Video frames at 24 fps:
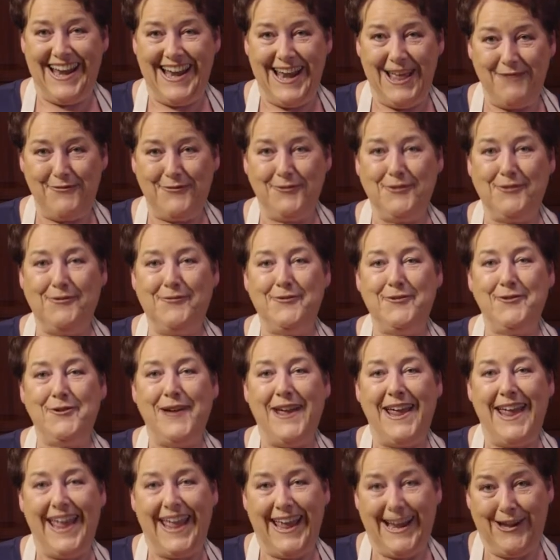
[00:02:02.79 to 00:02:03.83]
leftover
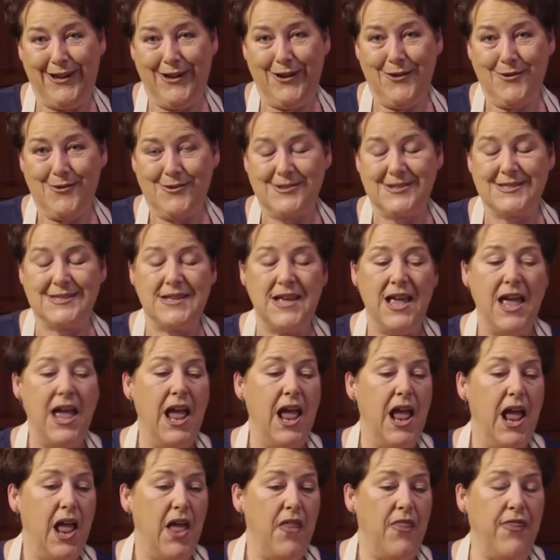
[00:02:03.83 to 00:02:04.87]
egg yolks.
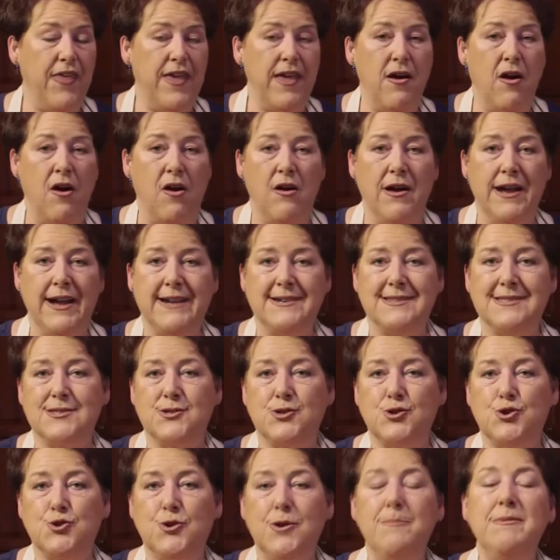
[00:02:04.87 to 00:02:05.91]
They are
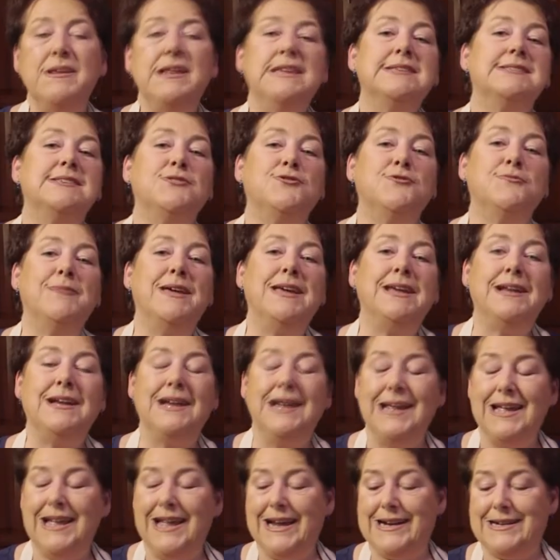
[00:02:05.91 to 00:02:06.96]
extremely easy to make,
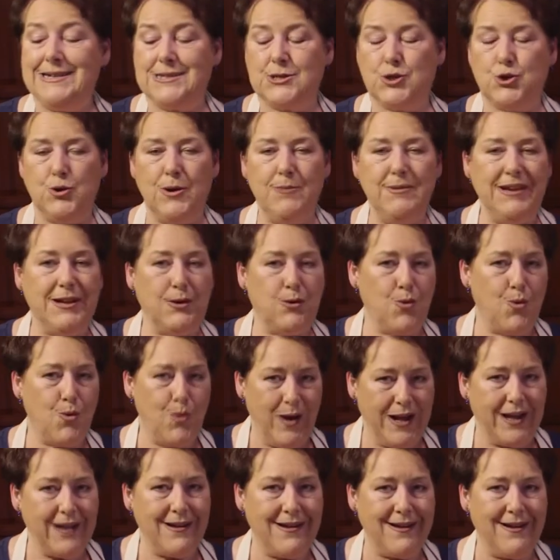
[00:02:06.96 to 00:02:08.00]
extremely
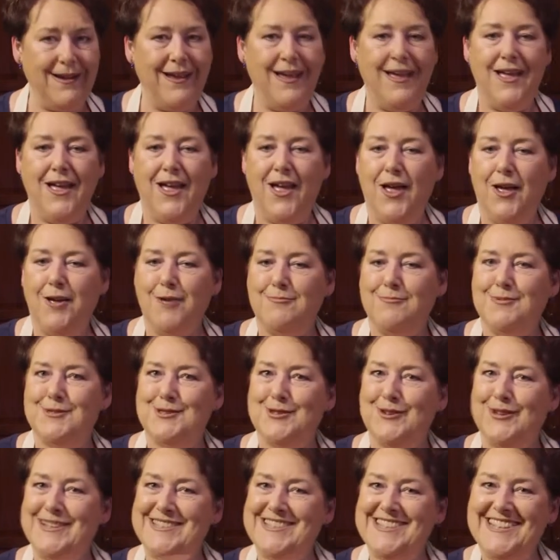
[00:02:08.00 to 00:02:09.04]
quick,
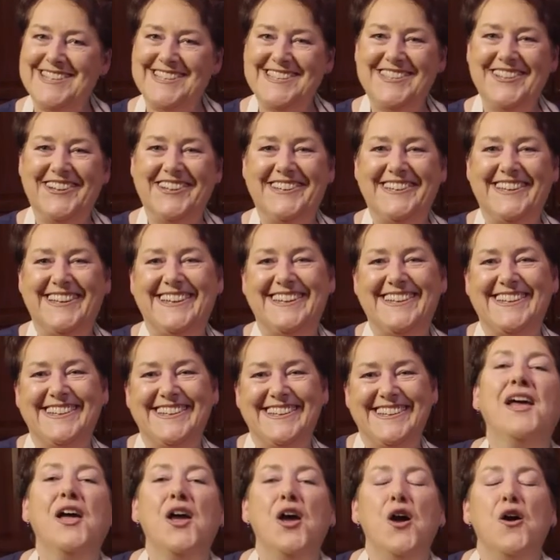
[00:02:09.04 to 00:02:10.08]
so let's get started.
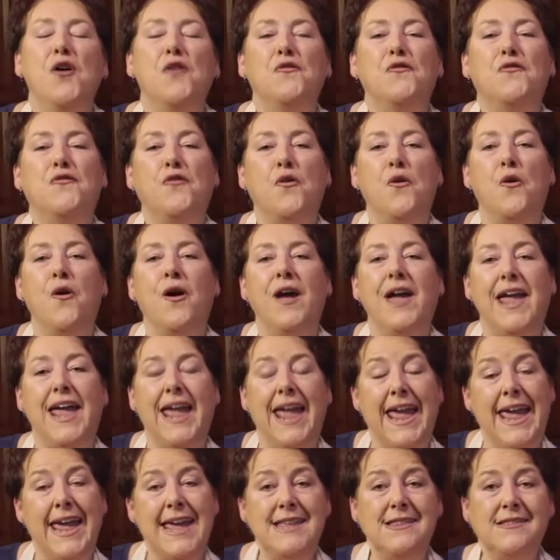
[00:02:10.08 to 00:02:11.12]
For
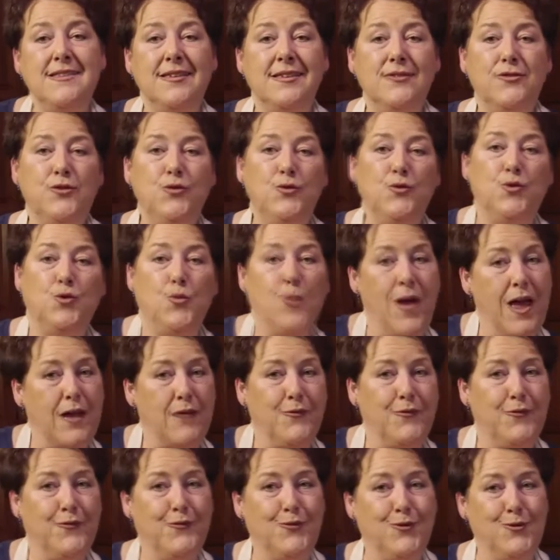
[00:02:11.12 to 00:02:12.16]
8 to
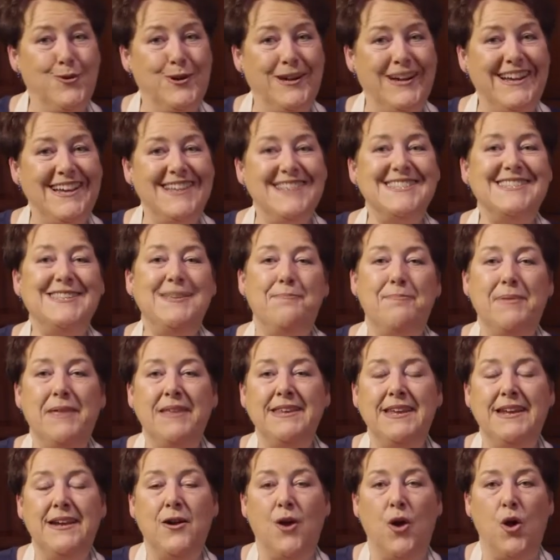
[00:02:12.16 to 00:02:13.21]
12 cookies,
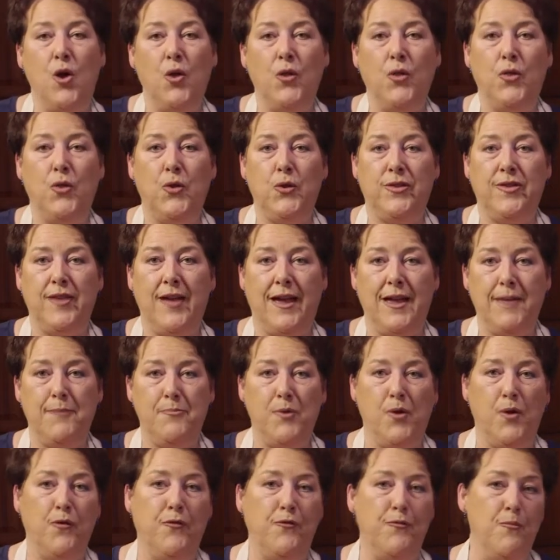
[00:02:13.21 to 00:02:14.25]
depending on the type
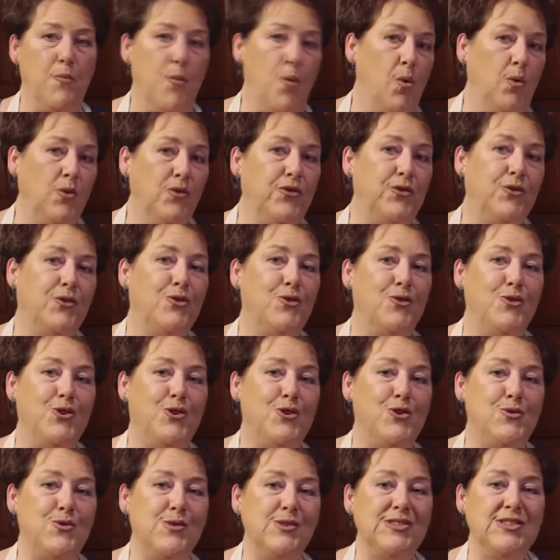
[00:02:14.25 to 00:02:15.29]
of mold you're gonna
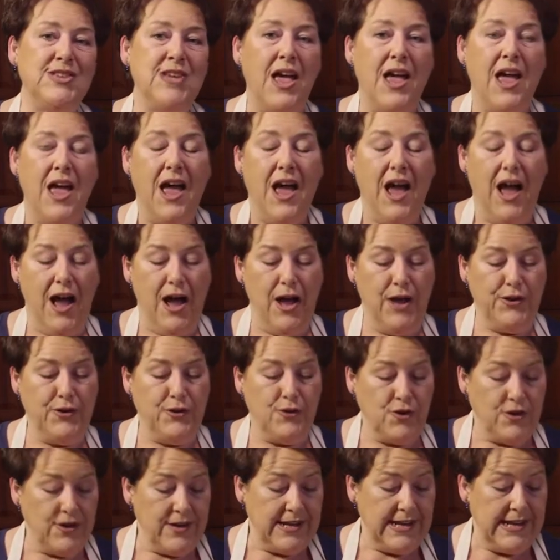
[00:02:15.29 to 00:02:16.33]
use, you're
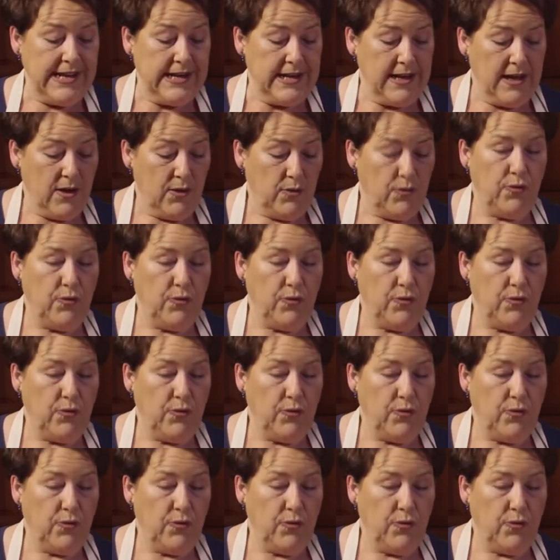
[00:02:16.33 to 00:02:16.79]
gonna need